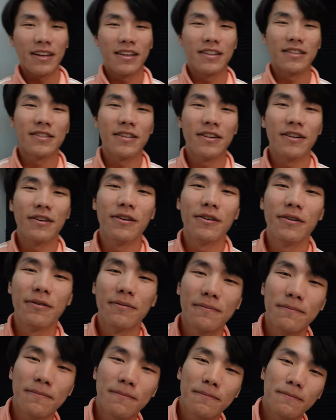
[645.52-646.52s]
And so,
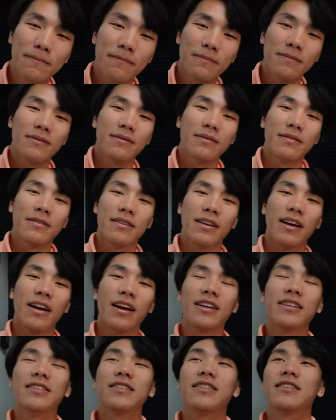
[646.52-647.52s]

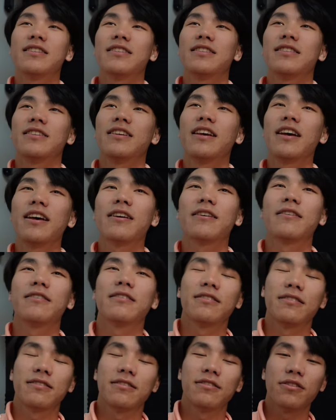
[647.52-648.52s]
I just, yeah,
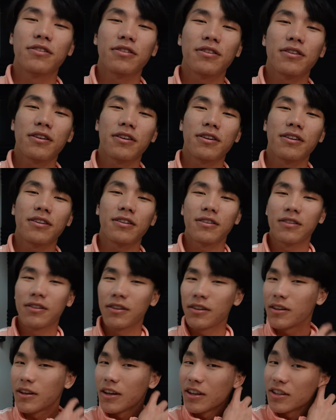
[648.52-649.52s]
Tokiwa
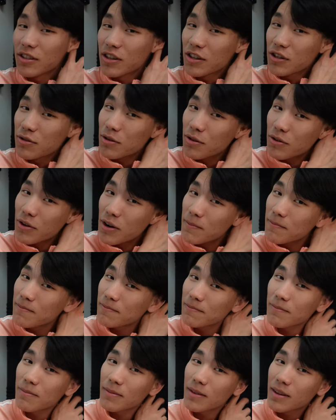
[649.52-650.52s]
exchange program.
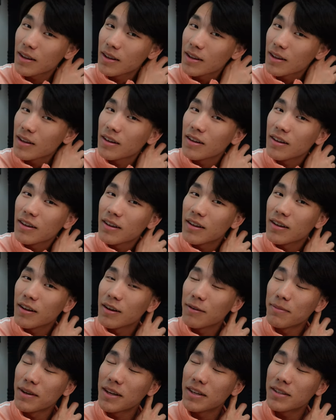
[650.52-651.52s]

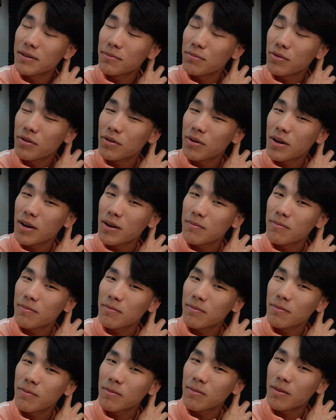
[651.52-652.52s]
Amazing program,
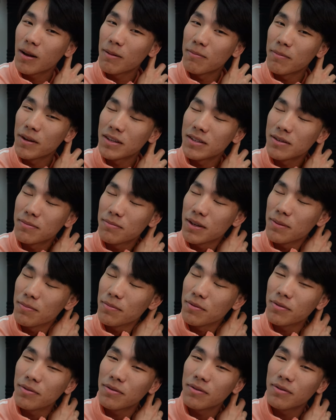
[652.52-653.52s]
amazing
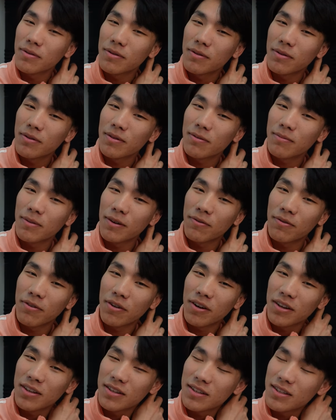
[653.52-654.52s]
people, my
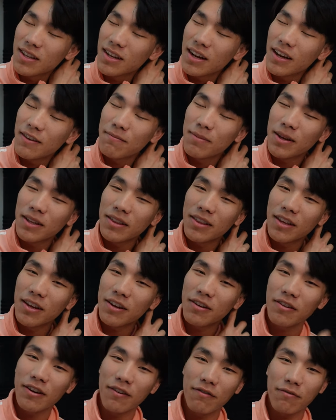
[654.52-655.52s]
friends that I've met
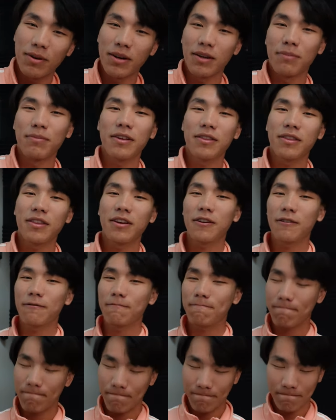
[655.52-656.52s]
there, everybody I met there.
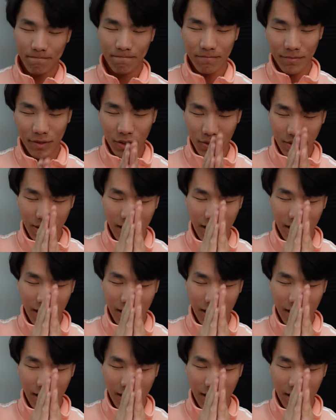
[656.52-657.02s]
So